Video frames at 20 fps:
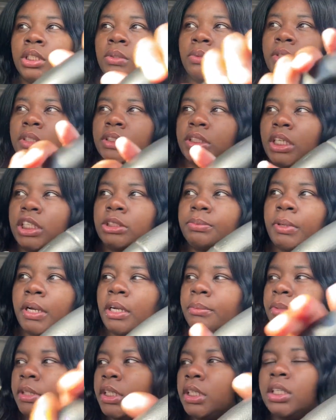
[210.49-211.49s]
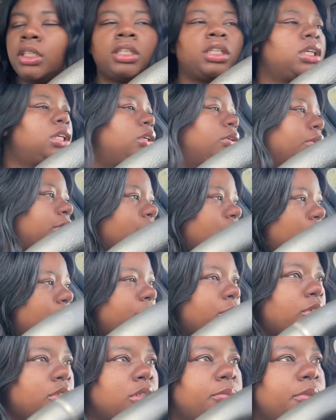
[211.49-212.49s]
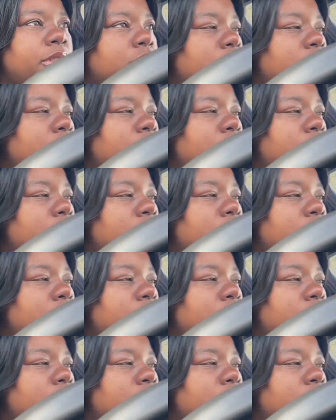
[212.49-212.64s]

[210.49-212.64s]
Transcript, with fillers: wait is that a spot up there oh yeah i'm going up there